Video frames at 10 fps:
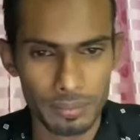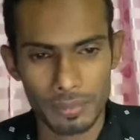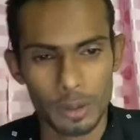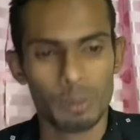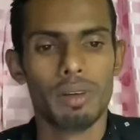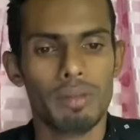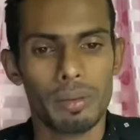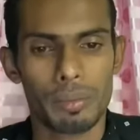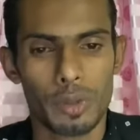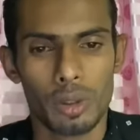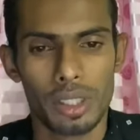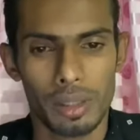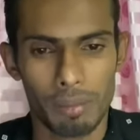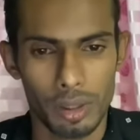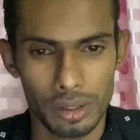will be talking
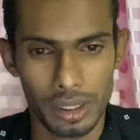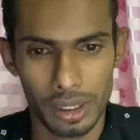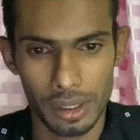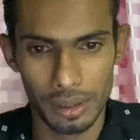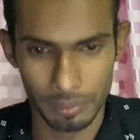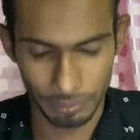about the